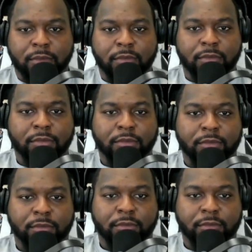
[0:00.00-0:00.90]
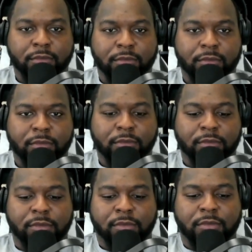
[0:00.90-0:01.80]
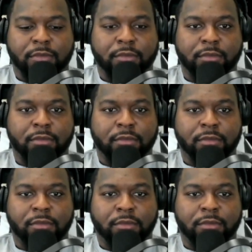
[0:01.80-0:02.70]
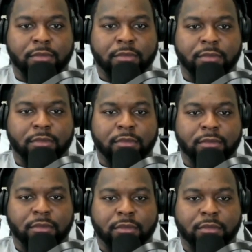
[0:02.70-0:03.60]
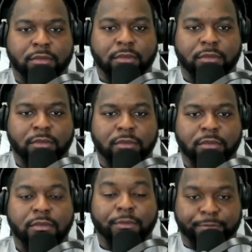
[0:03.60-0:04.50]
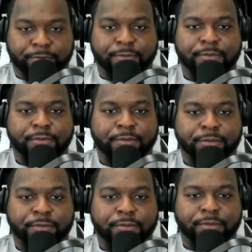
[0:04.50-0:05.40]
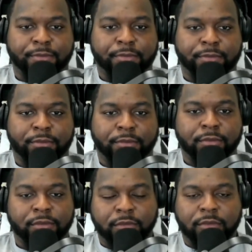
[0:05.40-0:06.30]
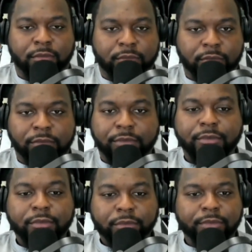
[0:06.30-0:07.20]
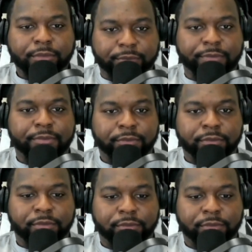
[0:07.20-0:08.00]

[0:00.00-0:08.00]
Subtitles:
(not speaking)